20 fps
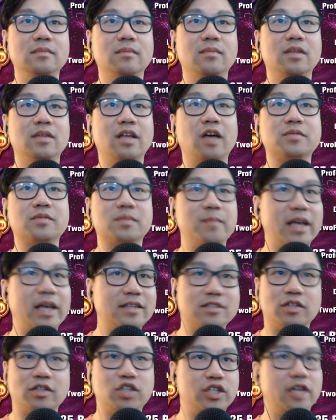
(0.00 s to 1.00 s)
Helps
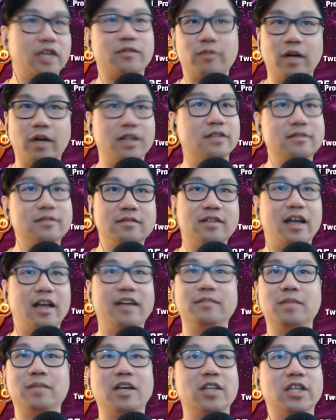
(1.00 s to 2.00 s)
makes the shit run,
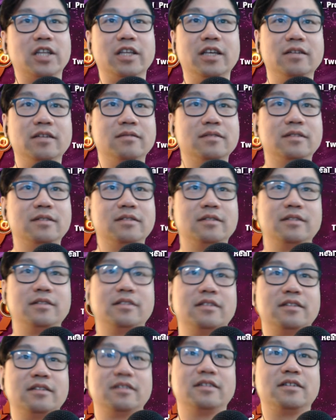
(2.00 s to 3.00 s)
I'm telling you.
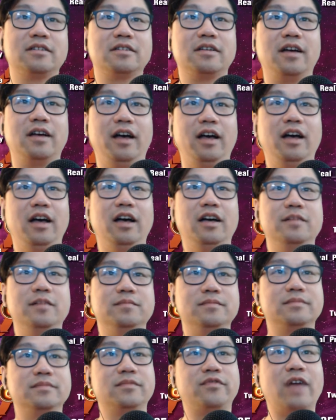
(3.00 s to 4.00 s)

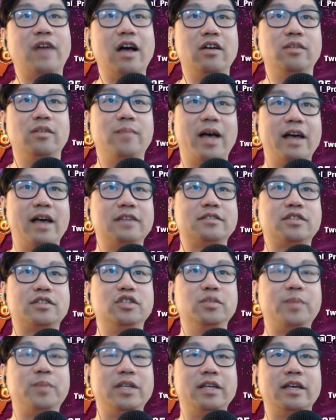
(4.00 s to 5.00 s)
Followed by
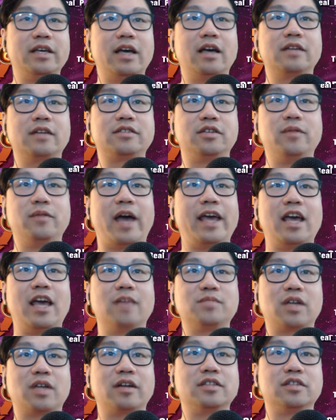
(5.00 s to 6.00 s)
2
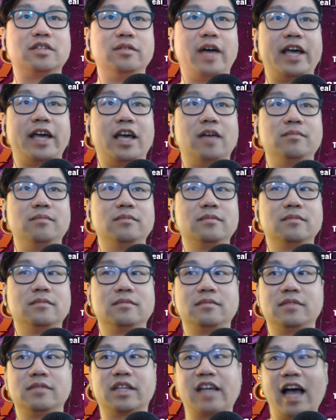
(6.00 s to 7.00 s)
a.m.
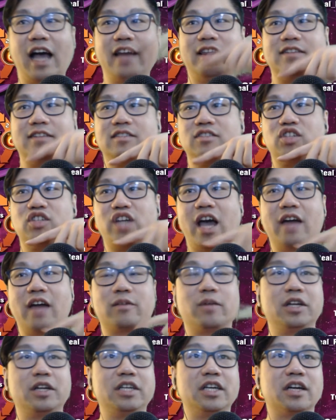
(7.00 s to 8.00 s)
The guy that's in chat
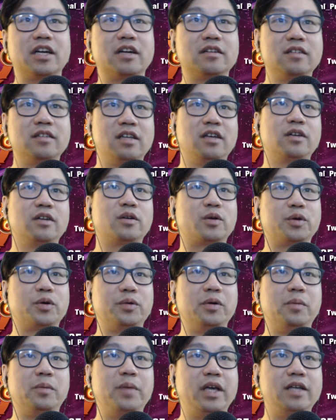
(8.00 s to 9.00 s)
right here,
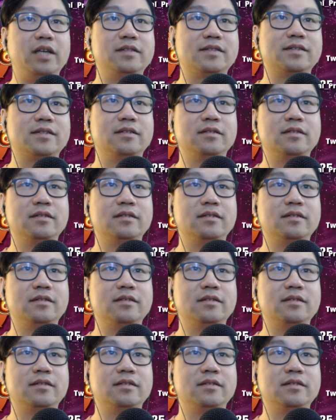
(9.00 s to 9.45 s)
Guru Beats